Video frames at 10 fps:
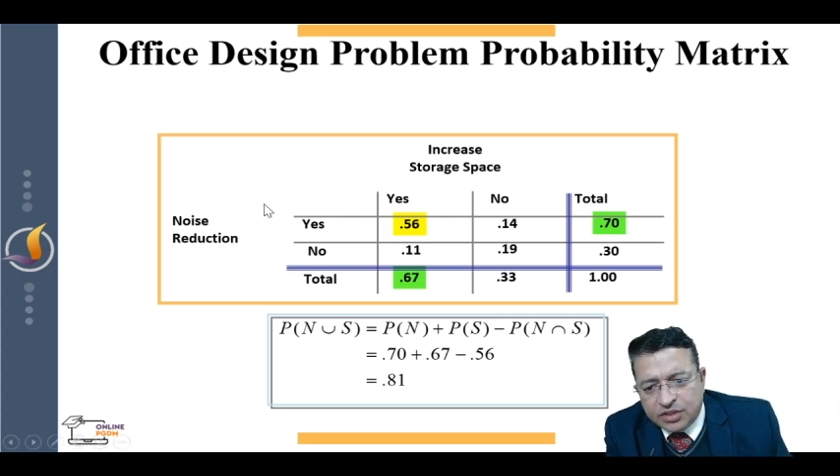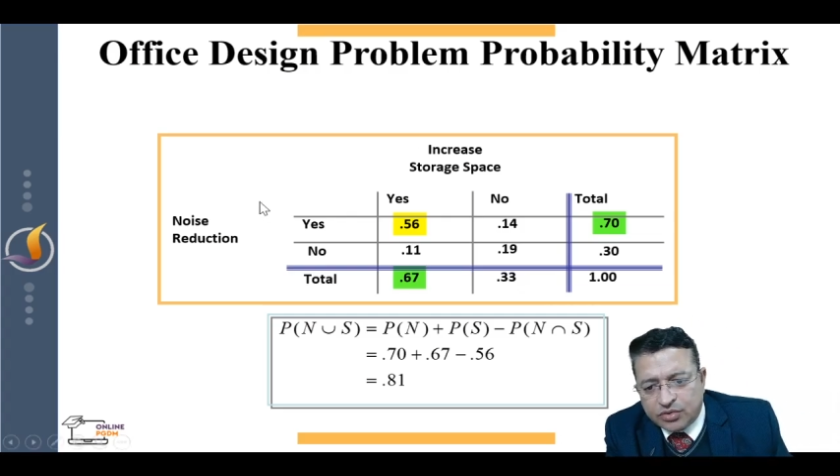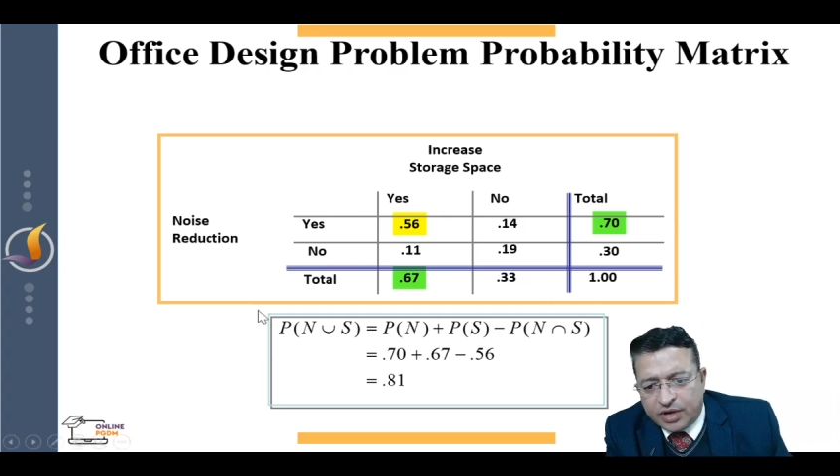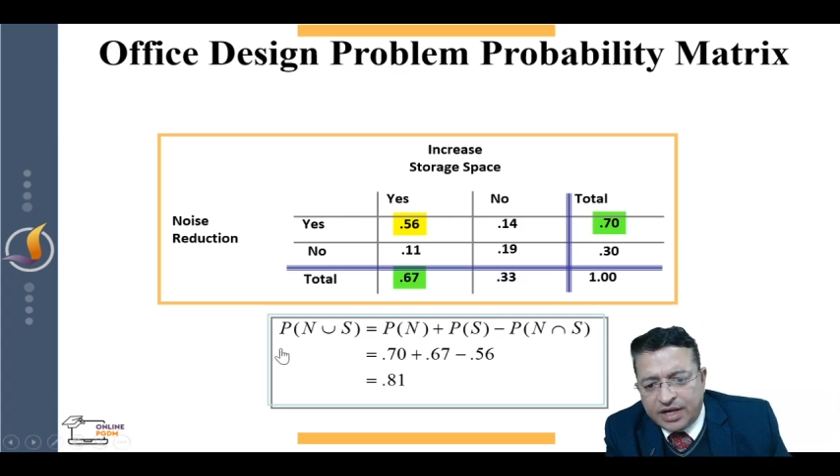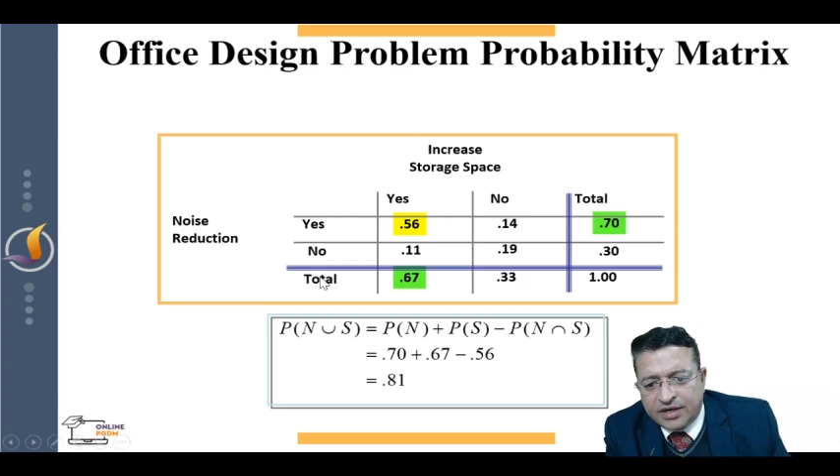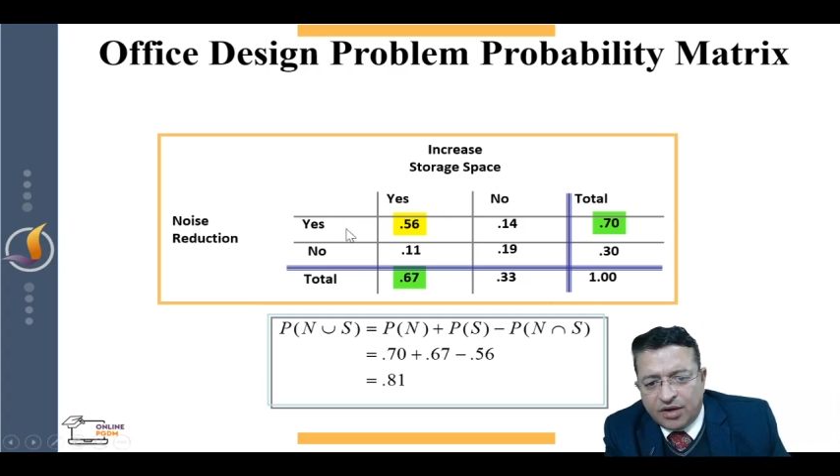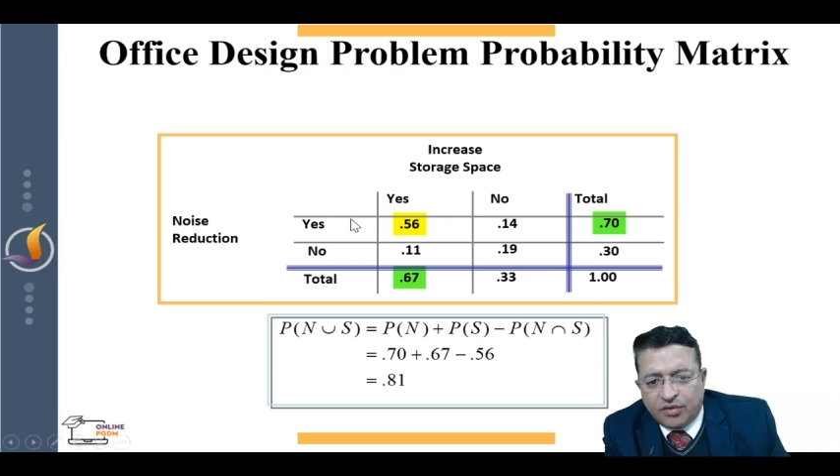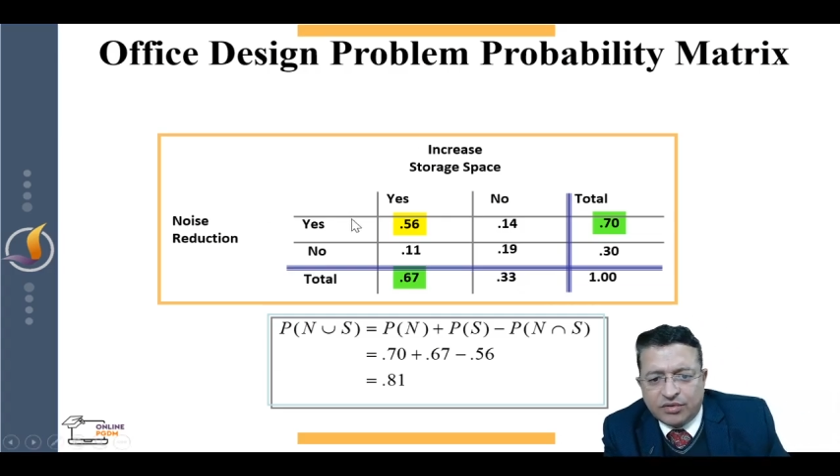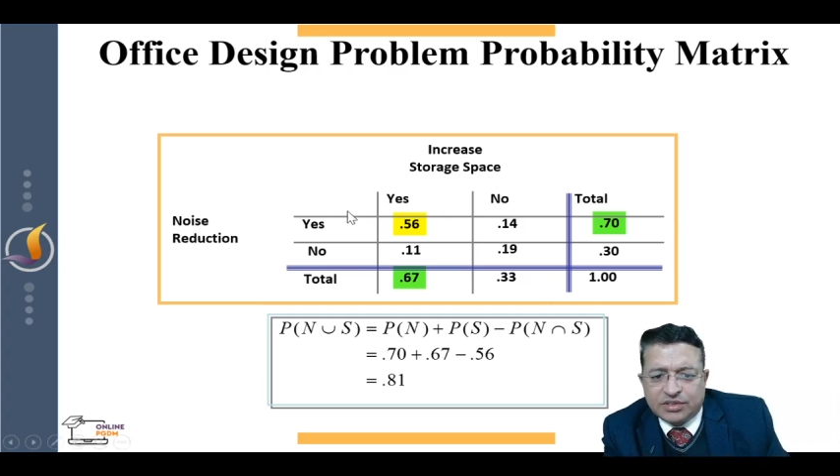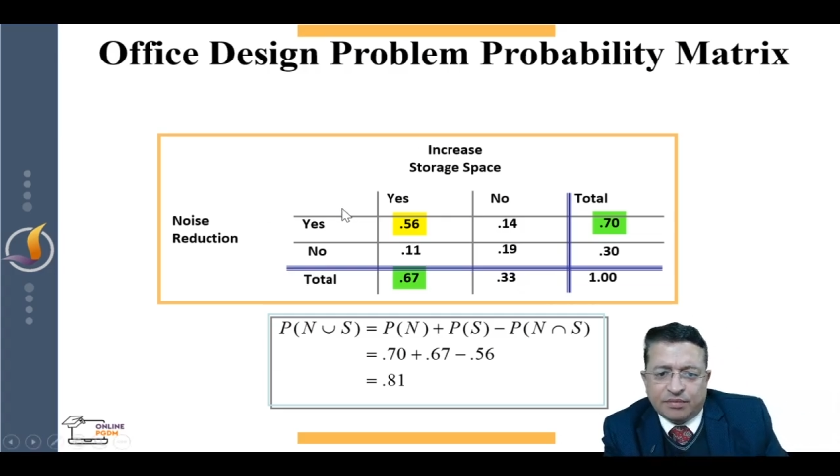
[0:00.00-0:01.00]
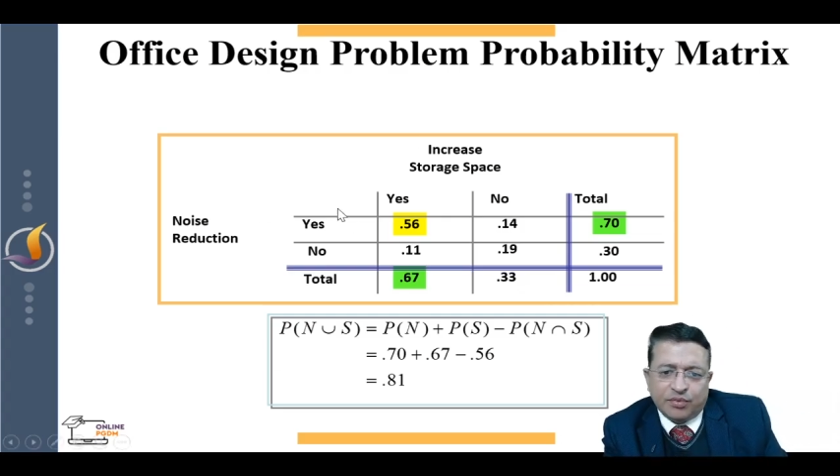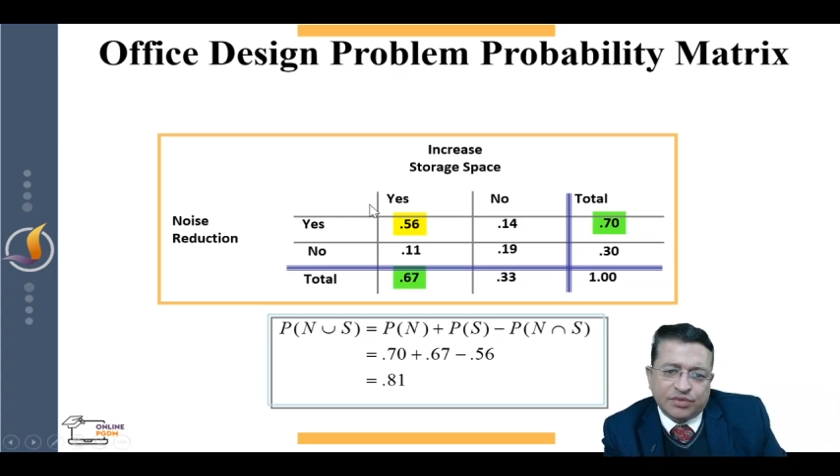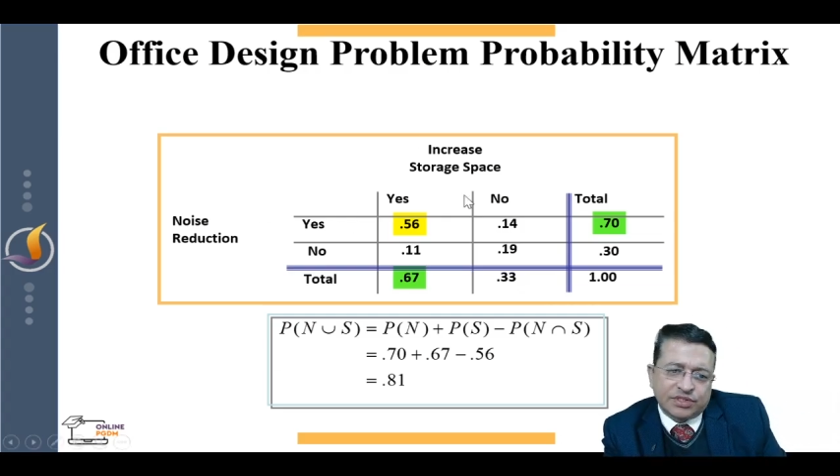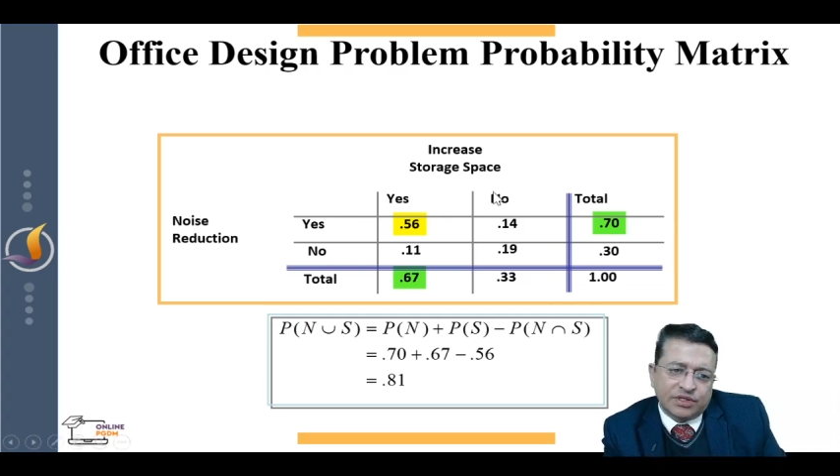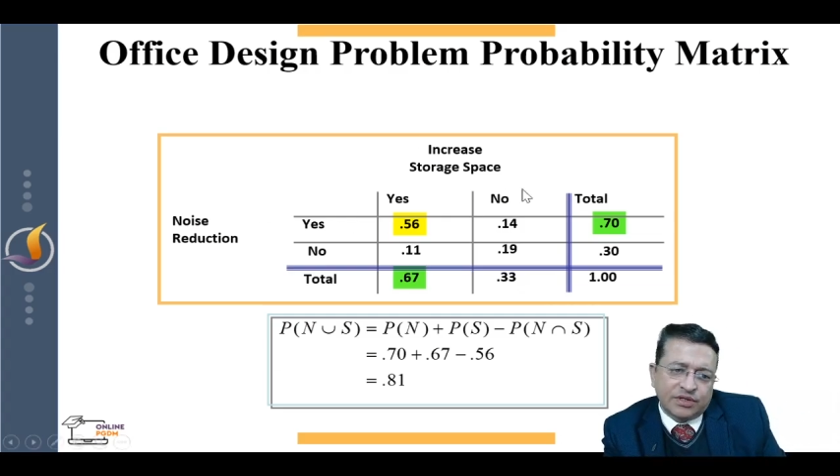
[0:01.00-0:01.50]
So right now,
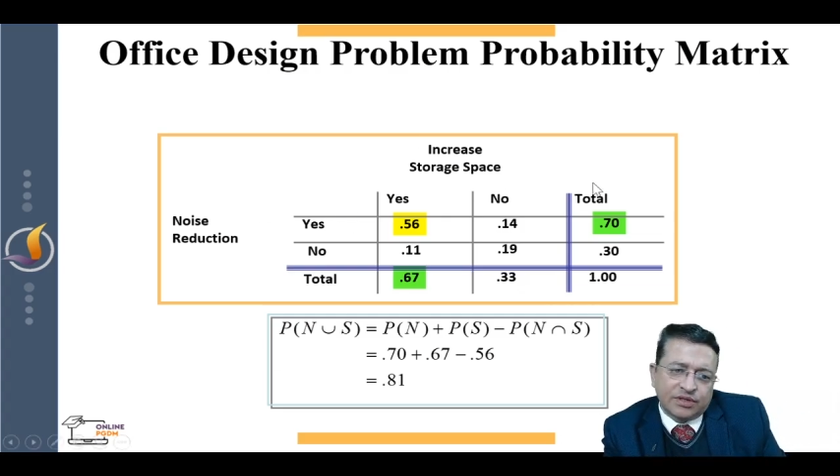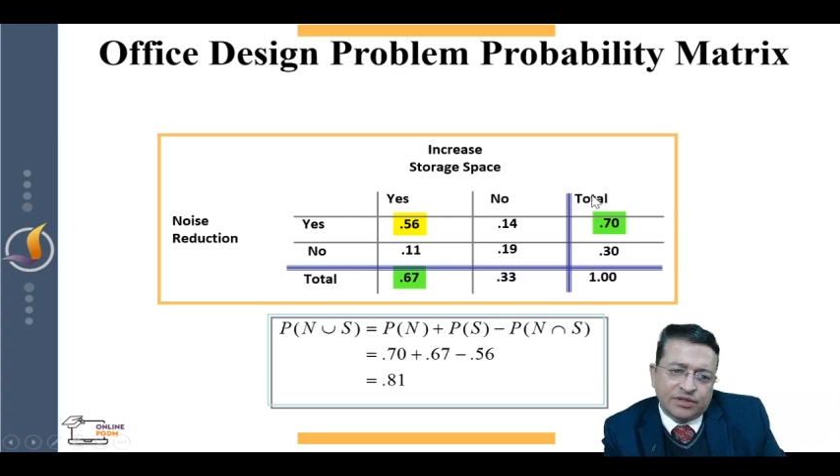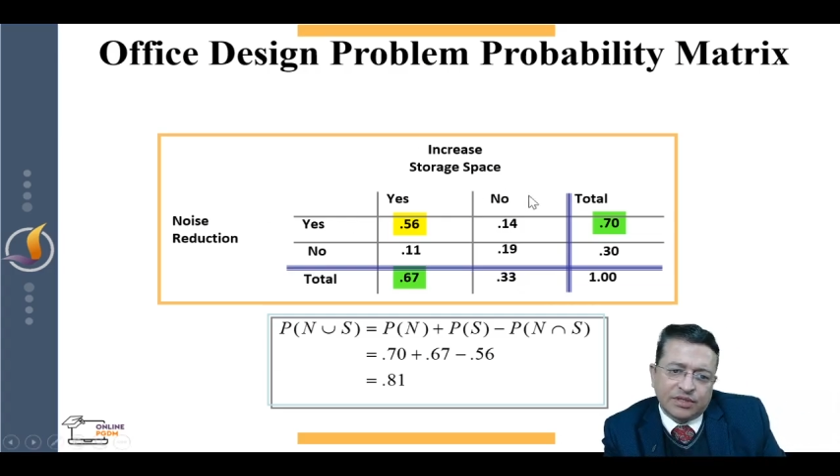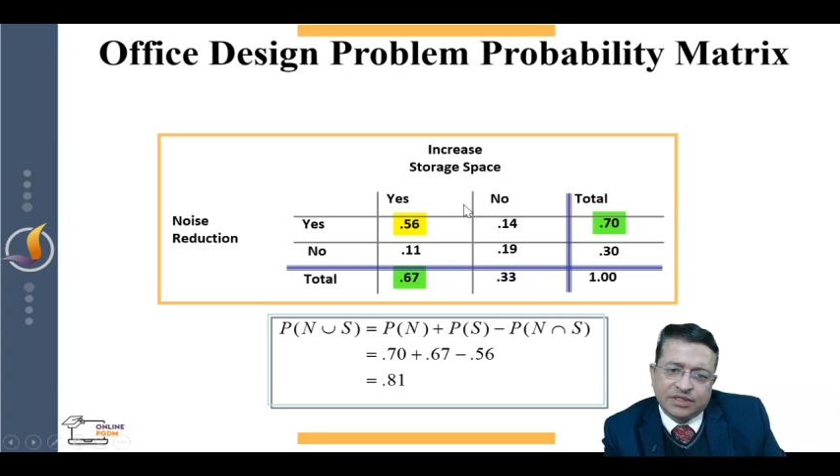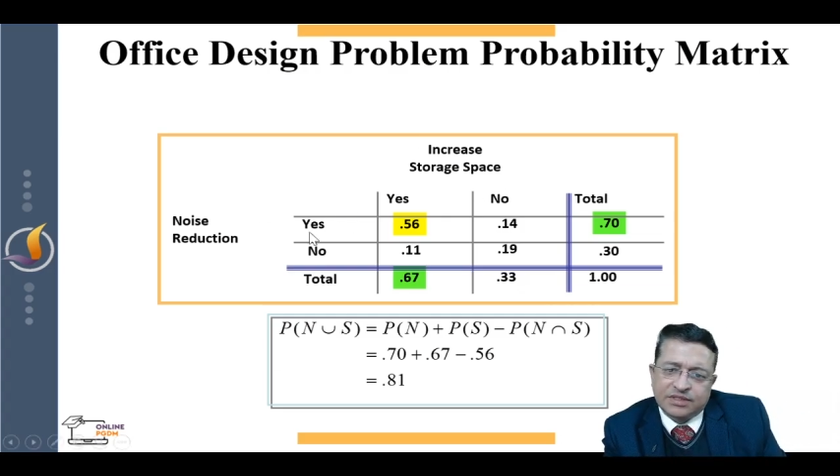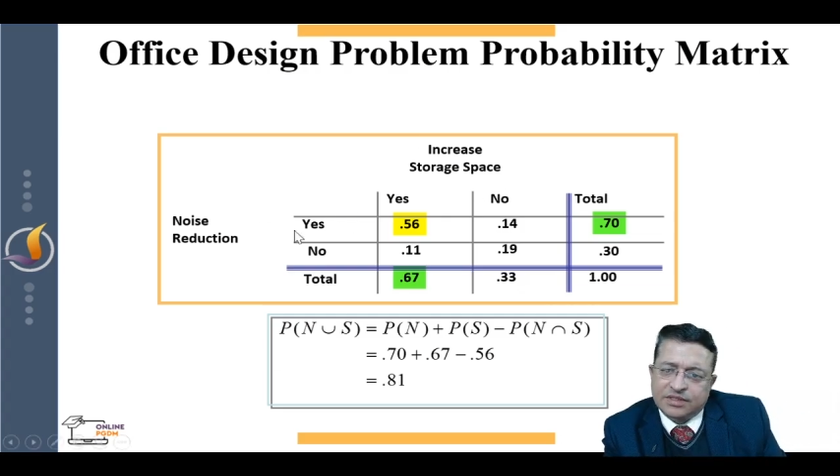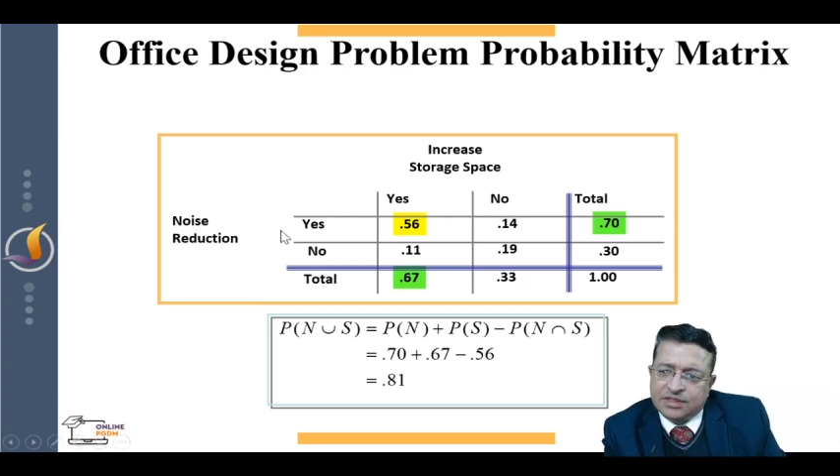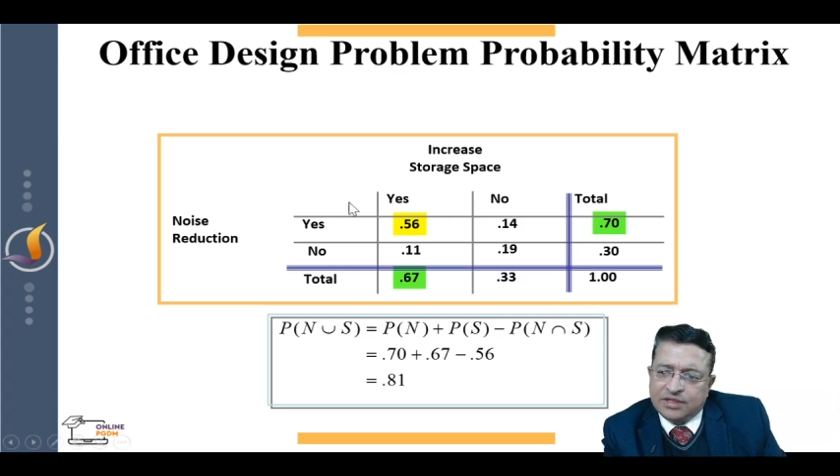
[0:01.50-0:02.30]
suppose this